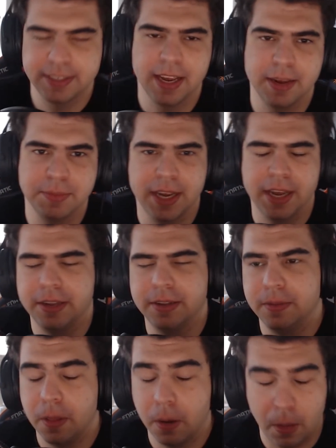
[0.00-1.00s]
games a day,
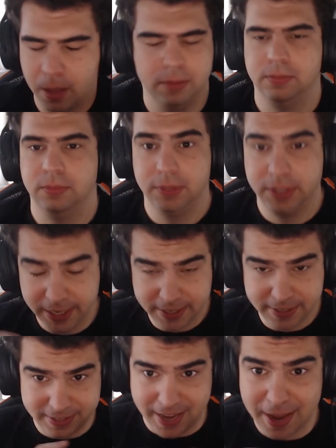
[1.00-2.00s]

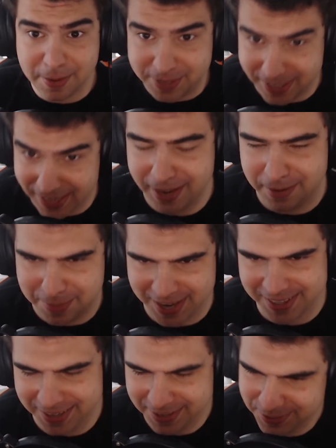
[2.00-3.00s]
6 games a day
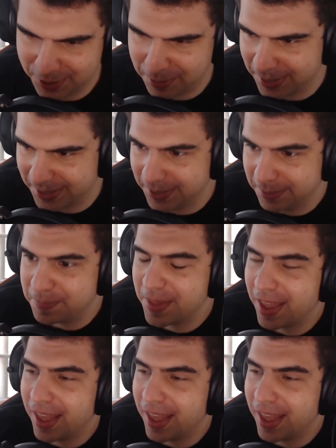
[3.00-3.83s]
back then. Sorry about that.